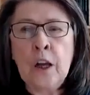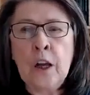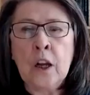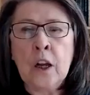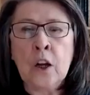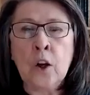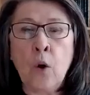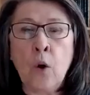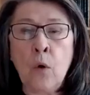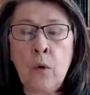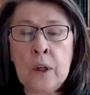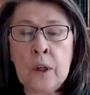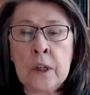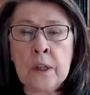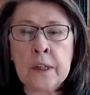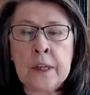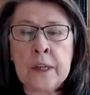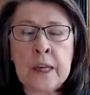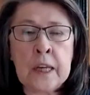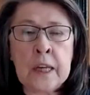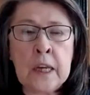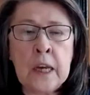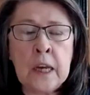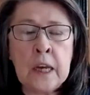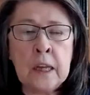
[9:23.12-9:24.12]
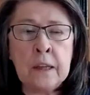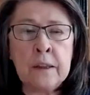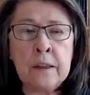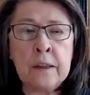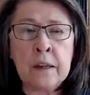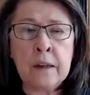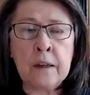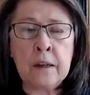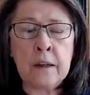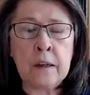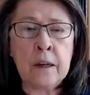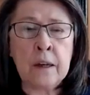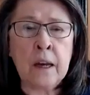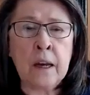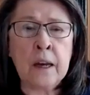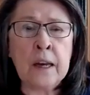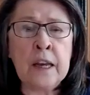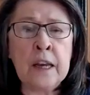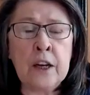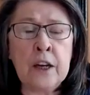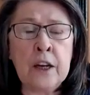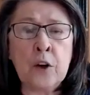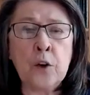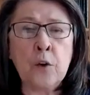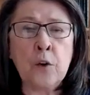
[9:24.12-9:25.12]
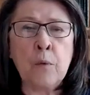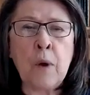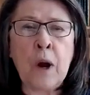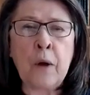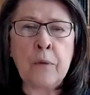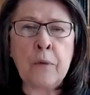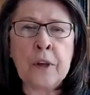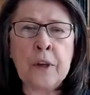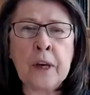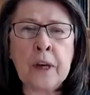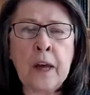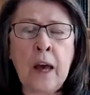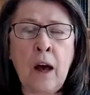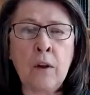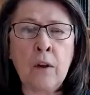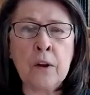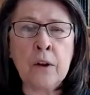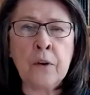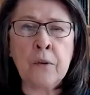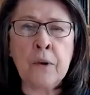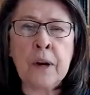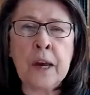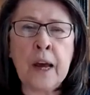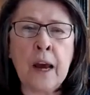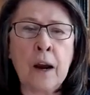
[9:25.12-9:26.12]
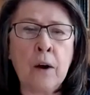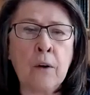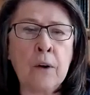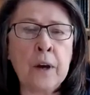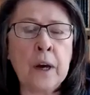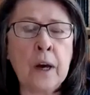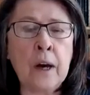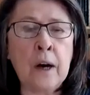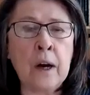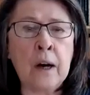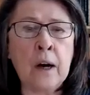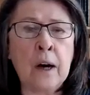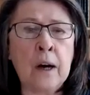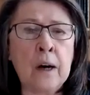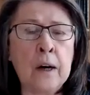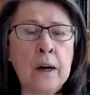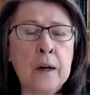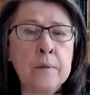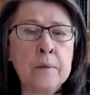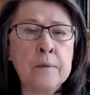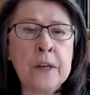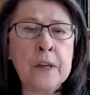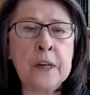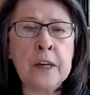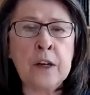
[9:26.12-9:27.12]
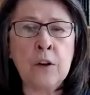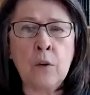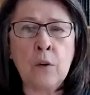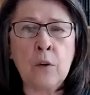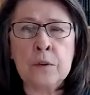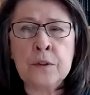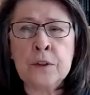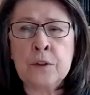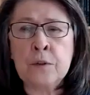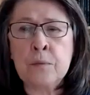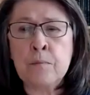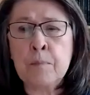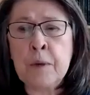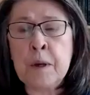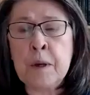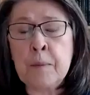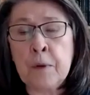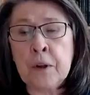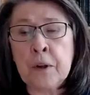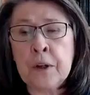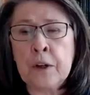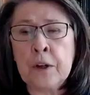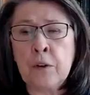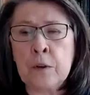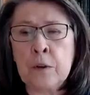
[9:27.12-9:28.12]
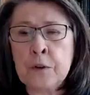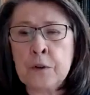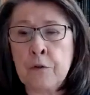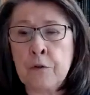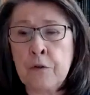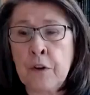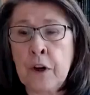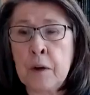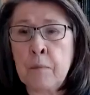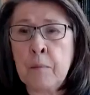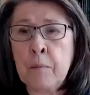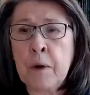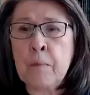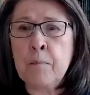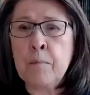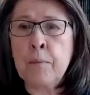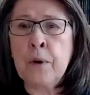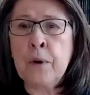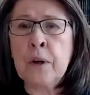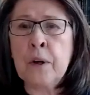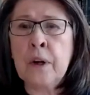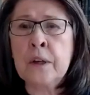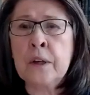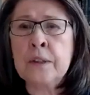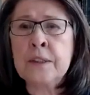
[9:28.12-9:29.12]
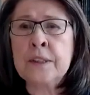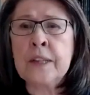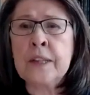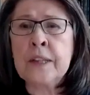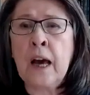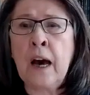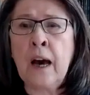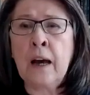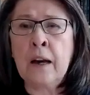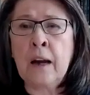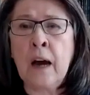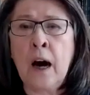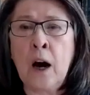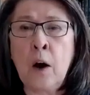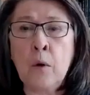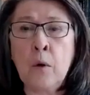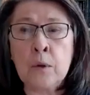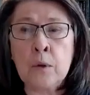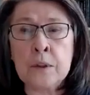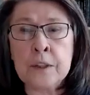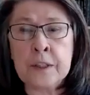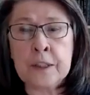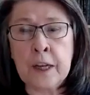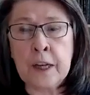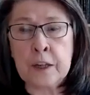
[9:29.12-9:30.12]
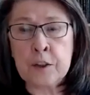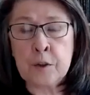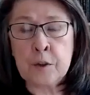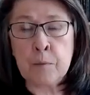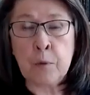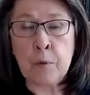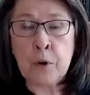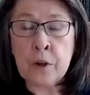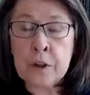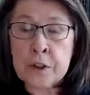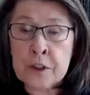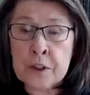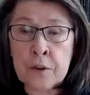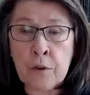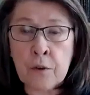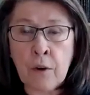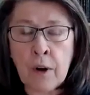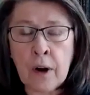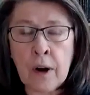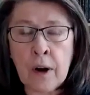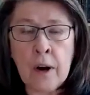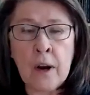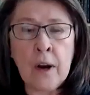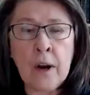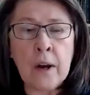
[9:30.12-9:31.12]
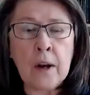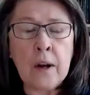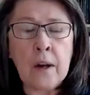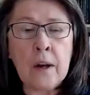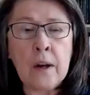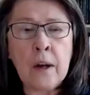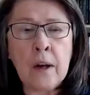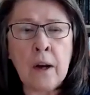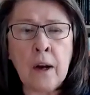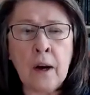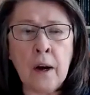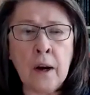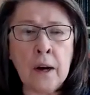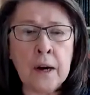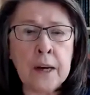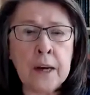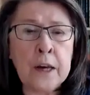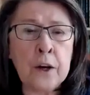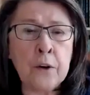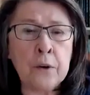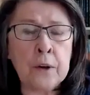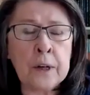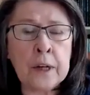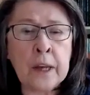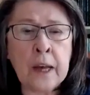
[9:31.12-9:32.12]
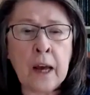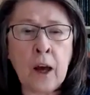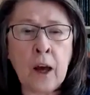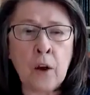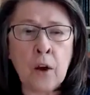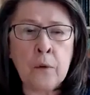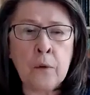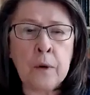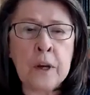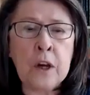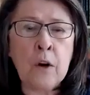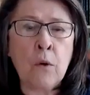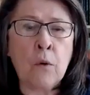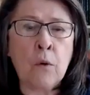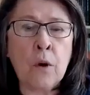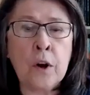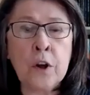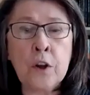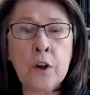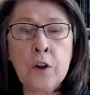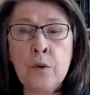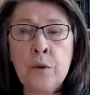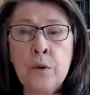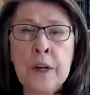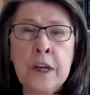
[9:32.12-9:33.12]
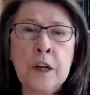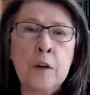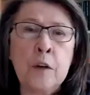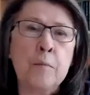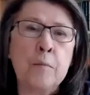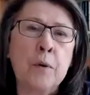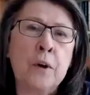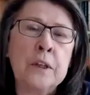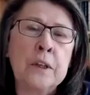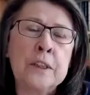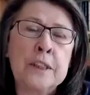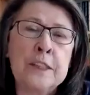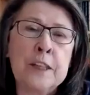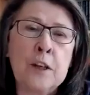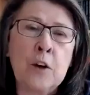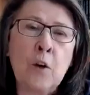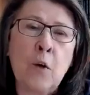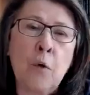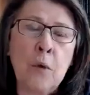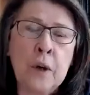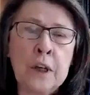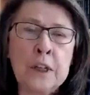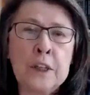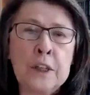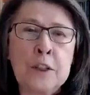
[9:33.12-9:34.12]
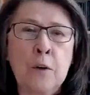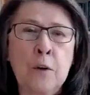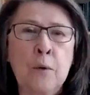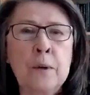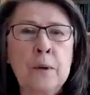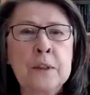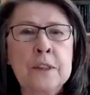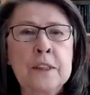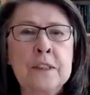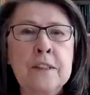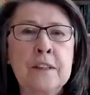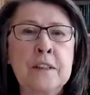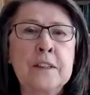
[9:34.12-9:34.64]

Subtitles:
locally in and around the Calgary area, people can also find my books at Owl's Nest Bookstore here in Calgary, or Unique Books in Okotoks.